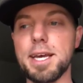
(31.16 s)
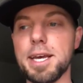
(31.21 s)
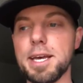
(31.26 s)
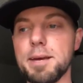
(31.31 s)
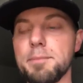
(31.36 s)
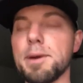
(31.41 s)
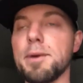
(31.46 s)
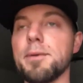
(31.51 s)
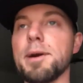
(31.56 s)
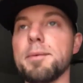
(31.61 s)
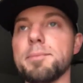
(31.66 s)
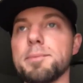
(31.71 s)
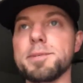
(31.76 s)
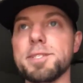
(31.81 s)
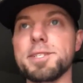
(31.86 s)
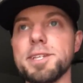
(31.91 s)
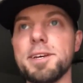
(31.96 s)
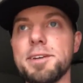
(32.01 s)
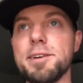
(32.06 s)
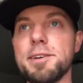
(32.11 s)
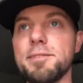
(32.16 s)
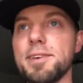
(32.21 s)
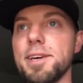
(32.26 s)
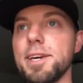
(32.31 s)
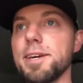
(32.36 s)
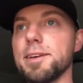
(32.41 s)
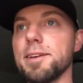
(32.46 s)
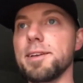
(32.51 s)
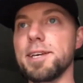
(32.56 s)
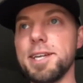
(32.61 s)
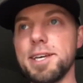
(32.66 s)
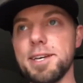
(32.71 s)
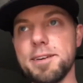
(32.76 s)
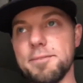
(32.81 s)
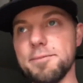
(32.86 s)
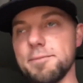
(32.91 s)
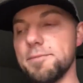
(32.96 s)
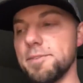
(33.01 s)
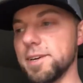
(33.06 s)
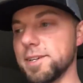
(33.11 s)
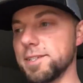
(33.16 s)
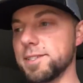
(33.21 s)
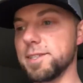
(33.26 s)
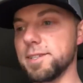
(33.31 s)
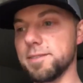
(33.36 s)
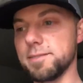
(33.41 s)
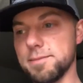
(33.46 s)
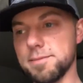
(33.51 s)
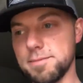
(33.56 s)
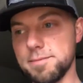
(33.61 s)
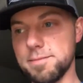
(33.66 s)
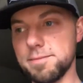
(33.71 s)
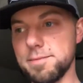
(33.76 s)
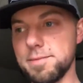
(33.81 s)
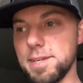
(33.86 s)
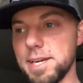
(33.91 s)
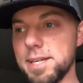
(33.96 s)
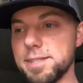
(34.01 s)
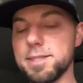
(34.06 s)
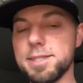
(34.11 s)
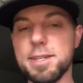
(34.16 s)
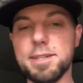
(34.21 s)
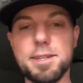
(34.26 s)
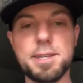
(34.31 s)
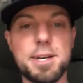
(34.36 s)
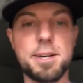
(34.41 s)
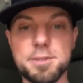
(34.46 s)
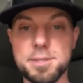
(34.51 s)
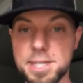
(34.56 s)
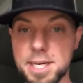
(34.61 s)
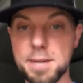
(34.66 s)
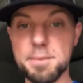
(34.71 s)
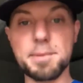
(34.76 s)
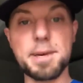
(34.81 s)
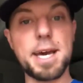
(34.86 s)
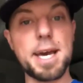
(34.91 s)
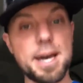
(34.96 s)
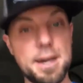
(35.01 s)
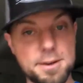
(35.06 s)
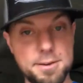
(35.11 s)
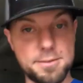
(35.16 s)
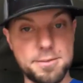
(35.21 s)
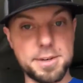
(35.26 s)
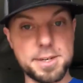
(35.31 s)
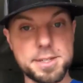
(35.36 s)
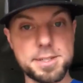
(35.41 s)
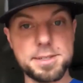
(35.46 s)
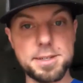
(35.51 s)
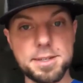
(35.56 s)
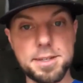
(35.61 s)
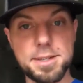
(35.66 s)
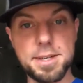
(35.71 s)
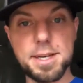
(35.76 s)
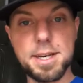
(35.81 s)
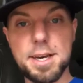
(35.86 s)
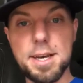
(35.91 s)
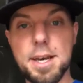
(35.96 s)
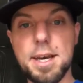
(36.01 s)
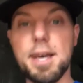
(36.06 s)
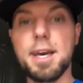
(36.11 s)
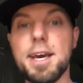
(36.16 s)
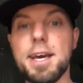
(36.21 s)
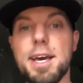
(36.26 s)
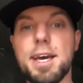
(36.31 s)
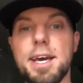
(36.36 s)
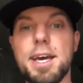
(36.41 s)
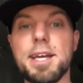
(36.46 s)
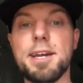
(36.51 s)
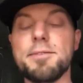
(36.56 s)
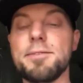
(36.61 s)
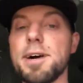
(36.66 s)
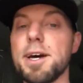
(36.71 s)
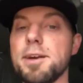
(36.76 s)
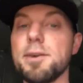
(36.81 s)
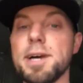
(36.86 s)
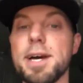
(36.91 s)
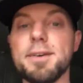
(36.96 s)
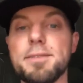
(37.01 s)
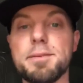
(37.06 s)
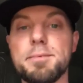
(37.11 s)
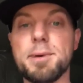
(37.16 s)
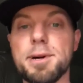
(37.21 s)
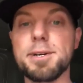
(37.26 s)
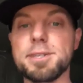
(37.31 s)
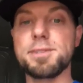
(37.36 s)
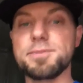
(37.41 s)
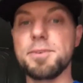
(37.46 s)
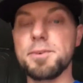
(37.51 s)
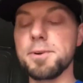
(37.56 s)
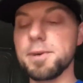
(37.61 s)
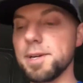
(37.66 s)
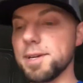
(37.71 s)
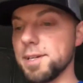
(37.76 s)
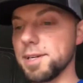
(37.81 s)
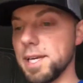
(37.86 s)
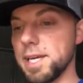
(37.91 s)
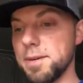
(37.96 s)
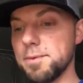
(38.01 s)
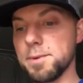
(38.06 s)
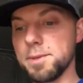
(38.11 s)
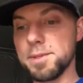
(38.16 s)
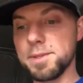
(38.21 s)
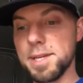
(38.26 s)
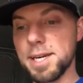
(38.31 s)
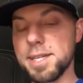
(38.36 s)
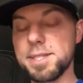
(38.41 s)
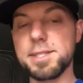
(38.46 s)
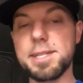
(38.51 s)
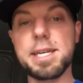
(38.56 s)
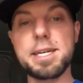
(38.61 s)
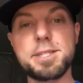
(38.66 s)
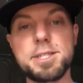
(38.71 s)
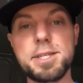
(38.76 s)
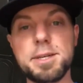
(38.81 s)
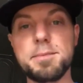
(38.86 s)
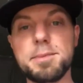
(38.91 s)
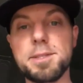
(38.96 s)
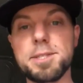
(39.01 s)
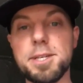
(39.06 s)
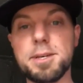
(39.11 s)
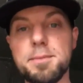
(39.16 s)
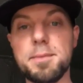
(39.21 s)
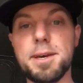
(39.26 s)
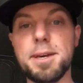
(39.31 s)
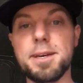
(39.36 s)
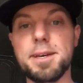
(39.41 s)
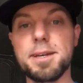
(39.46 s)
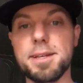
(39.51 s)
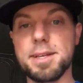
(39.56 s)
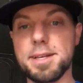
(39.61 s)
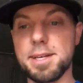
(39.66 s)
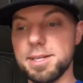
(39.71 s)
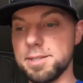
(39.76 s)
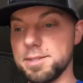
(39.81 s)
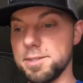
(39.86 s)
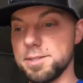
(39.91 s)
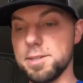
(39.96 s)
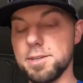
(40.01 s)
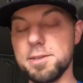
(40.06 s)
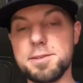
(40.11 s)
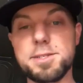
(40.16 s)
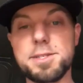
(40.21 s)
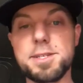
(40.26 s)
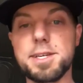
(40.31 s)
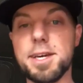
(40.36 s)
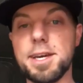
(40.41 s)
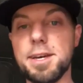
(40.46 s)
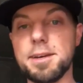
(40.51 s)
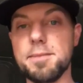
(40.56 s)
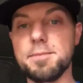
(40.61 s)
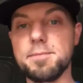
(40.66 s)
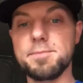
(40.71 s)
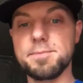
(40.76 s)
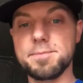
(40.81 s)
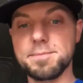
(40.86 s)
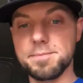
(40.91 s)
and my representative Ian, he can fix it instantly or tell me how to fix it. And if I don't have the parts for it, he will next day ship it to me as soon as he can.